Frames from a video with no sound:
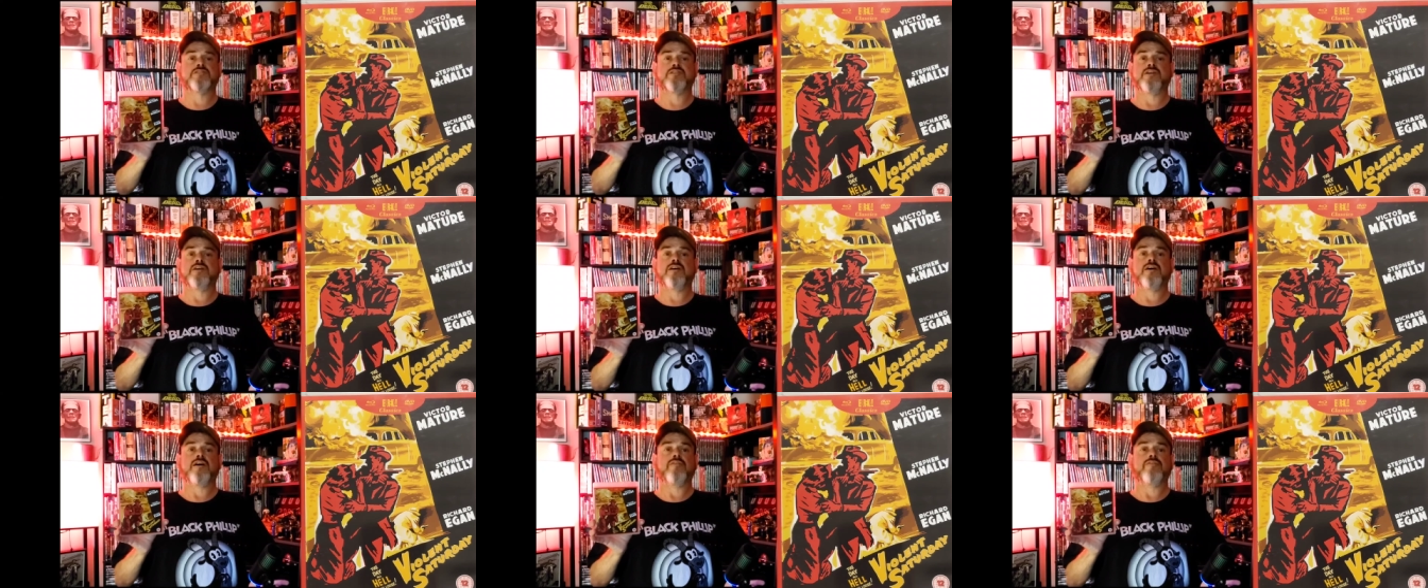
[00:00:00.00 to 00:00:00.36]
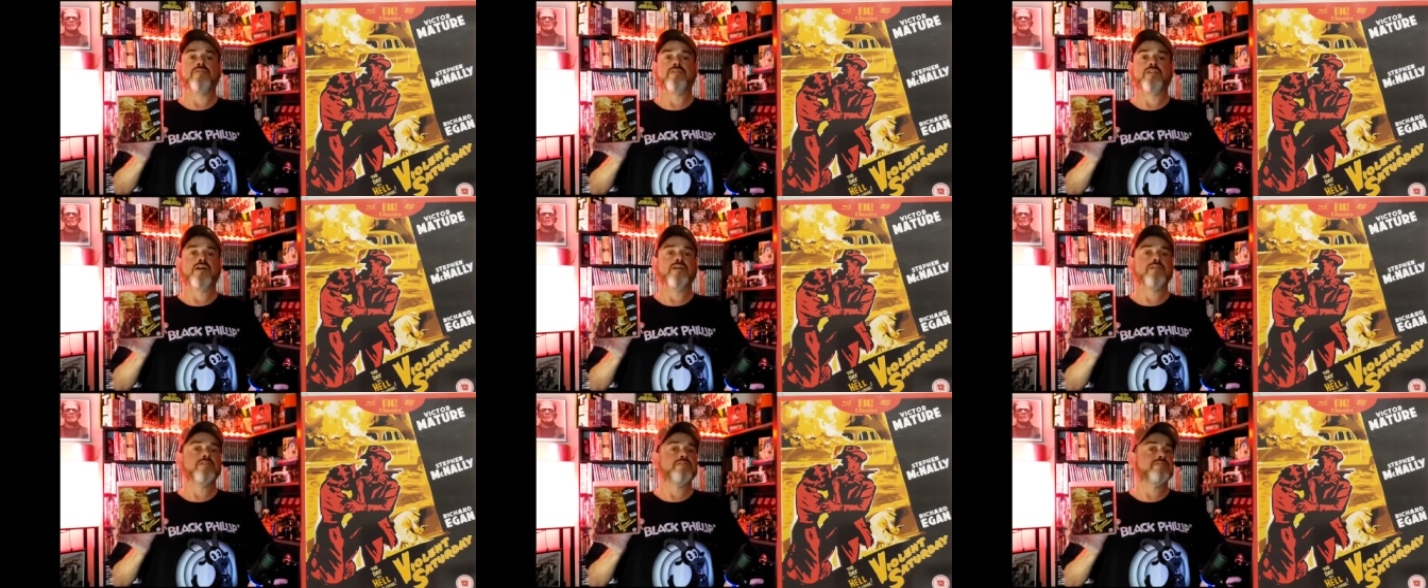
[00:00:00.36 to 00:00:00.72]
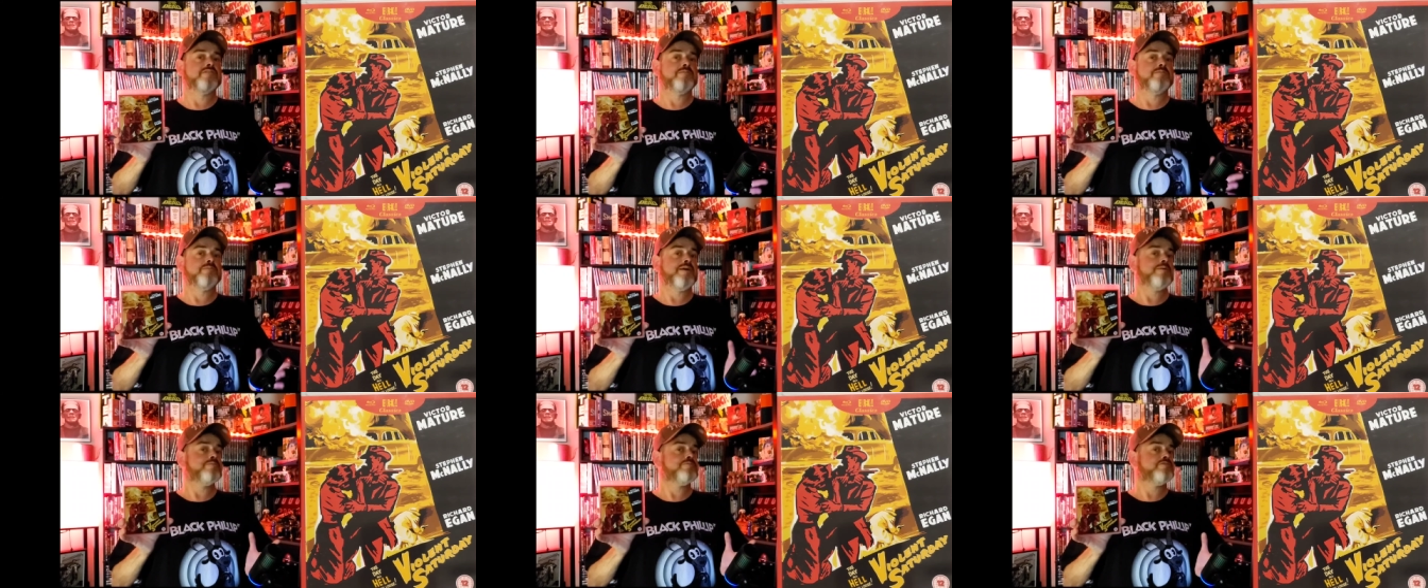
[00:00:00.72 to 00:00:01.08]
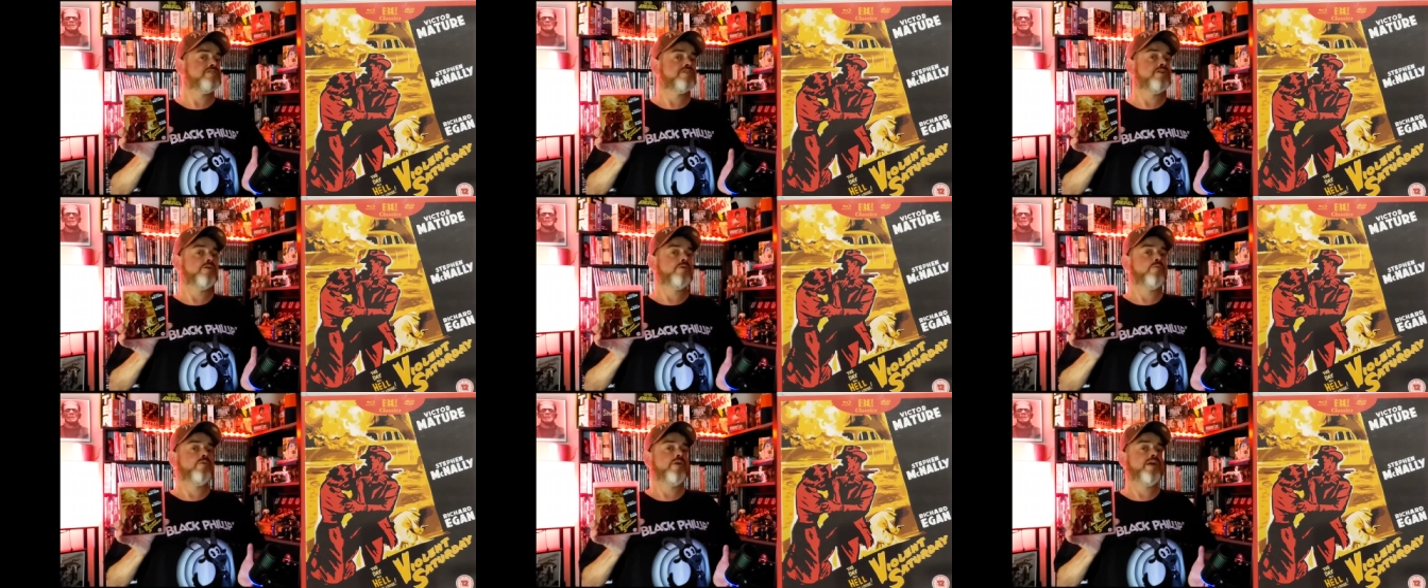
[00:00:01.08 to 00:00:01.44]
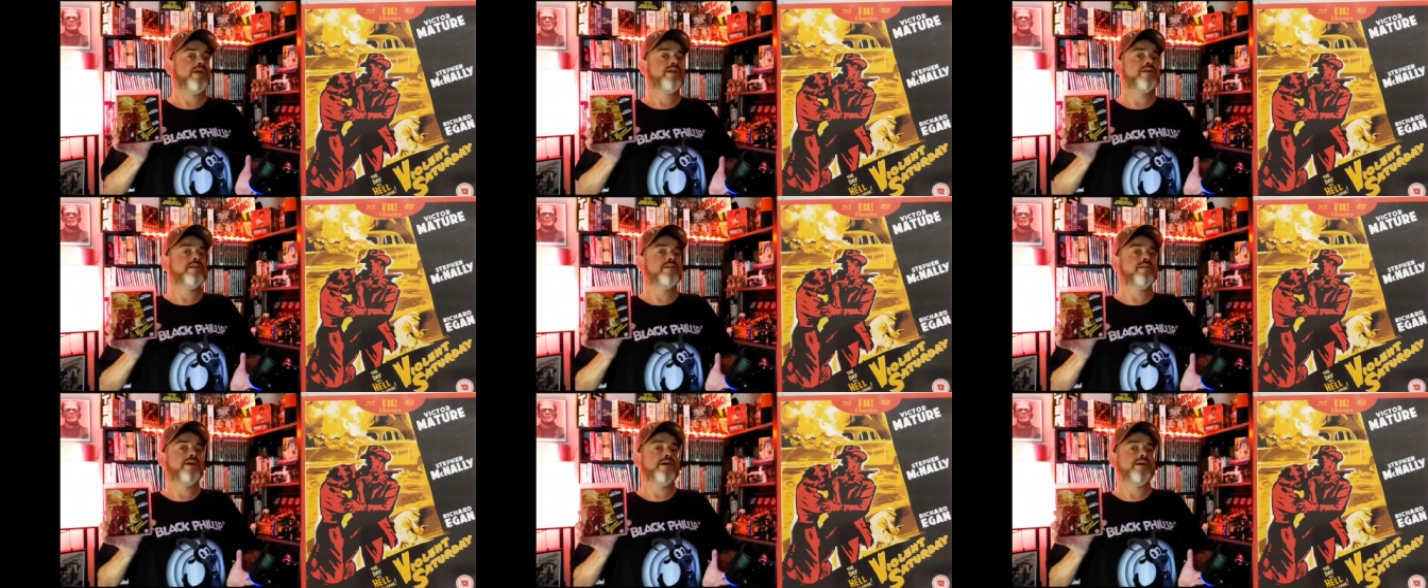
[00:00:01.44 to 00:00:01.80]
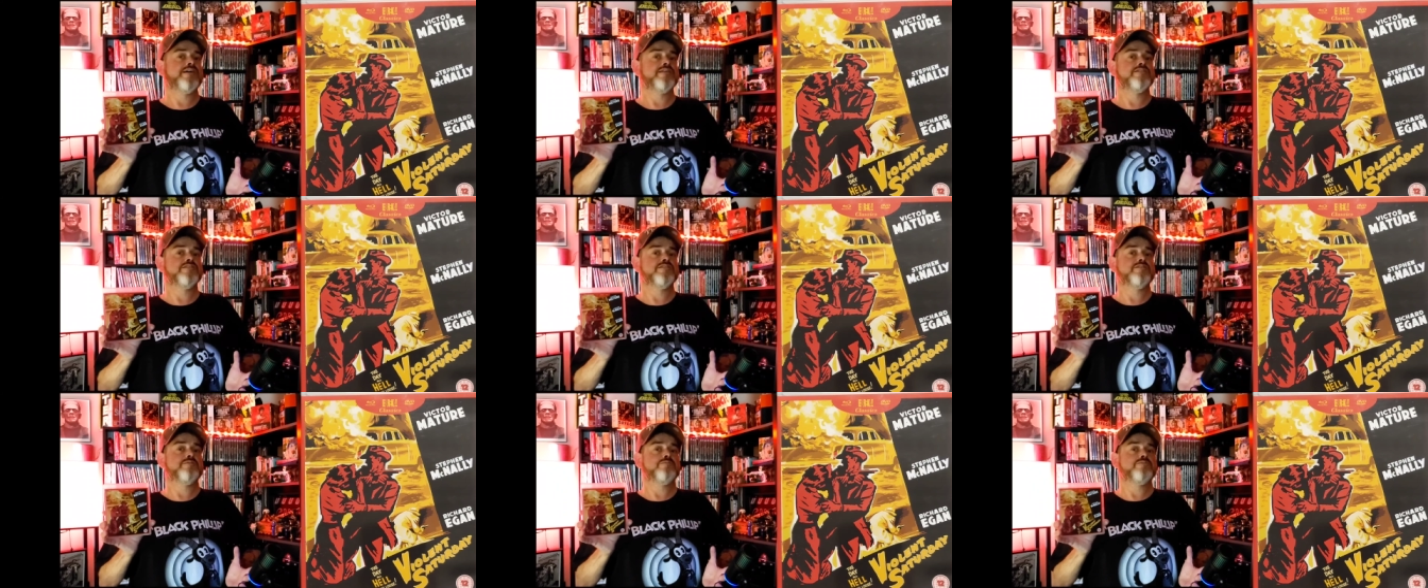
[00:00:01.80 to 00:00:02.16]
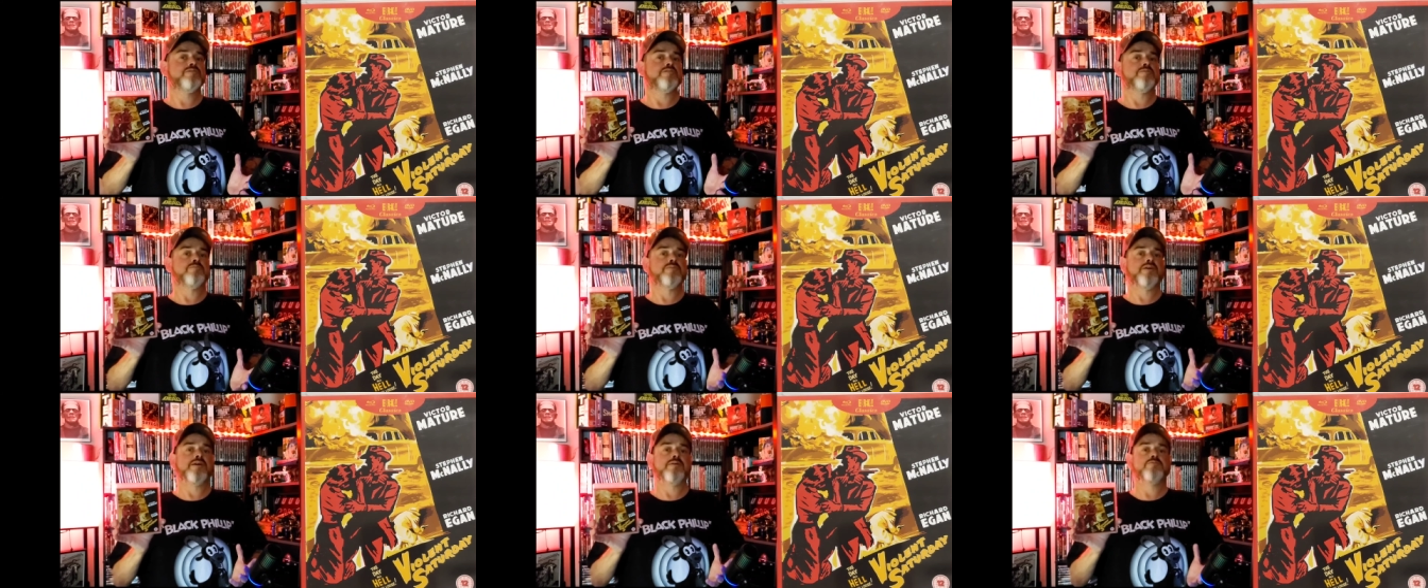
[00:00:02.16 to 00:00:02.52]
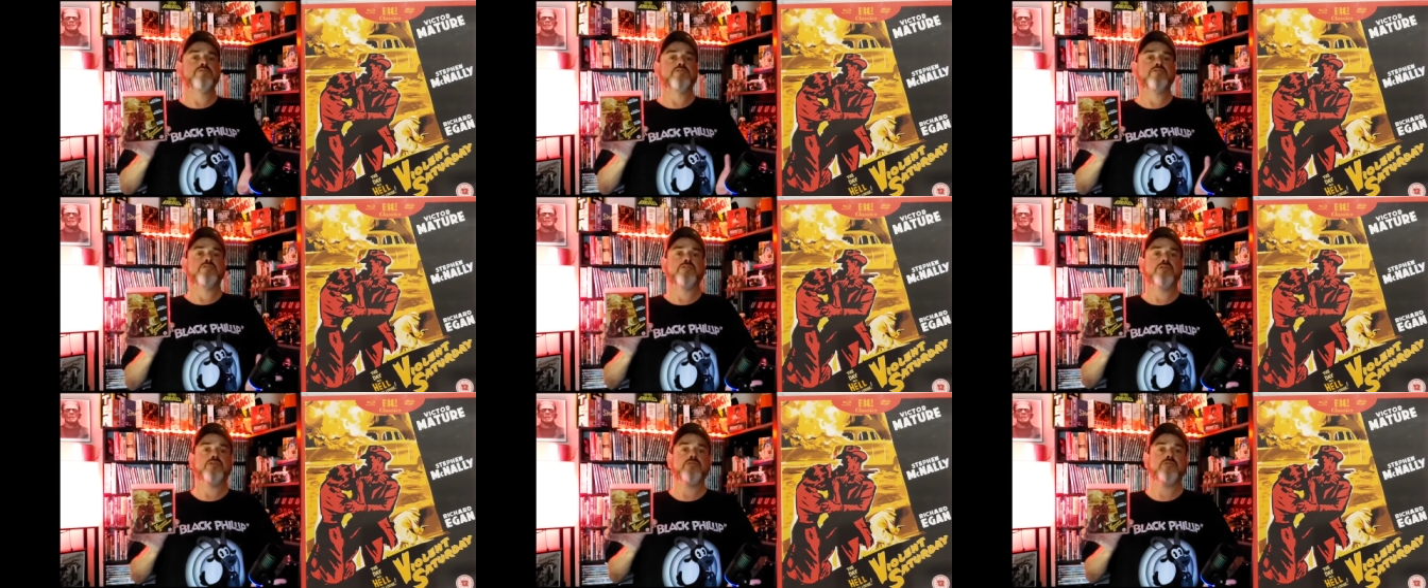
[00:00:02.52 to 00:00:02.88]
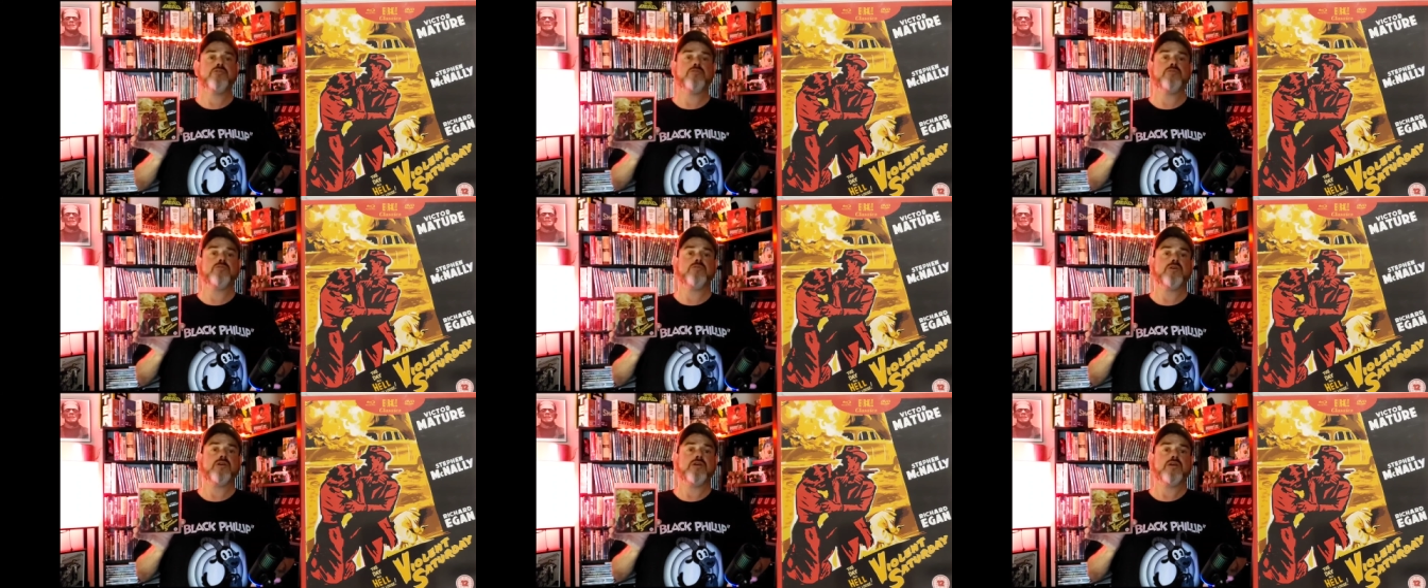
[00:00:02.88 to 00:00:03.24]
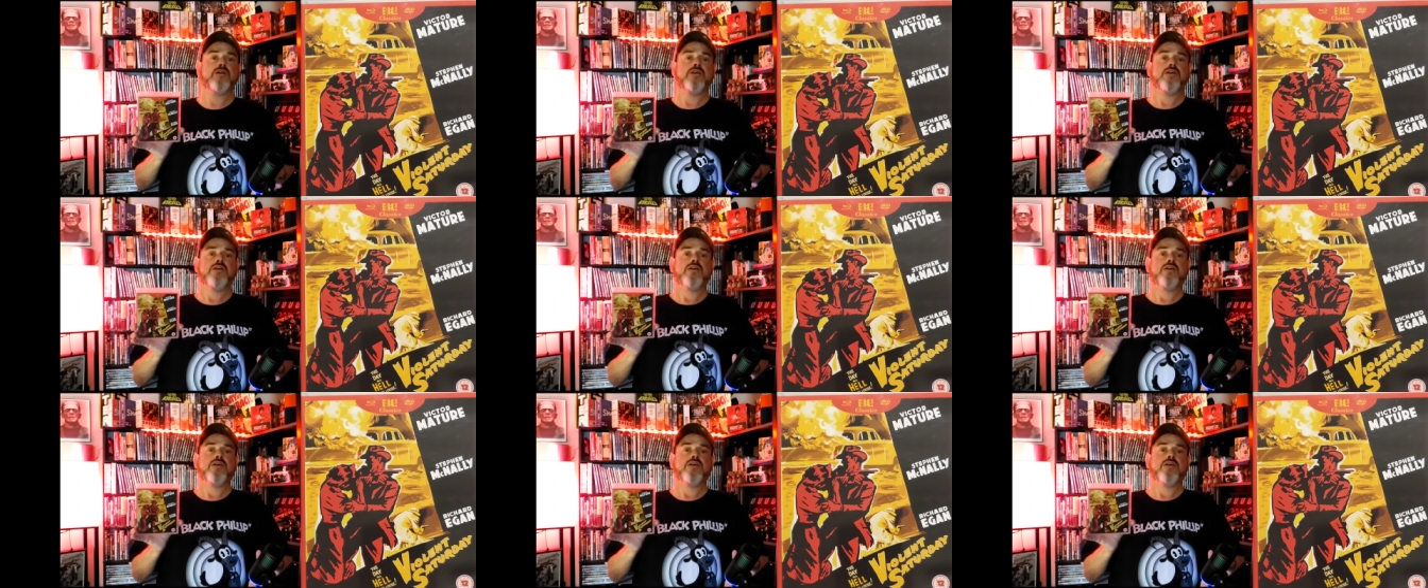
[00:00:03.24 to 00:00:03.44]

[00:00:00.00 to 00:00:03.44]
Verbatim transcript: stuff. Lot, sometimes you don't recognize him, sometimes you do.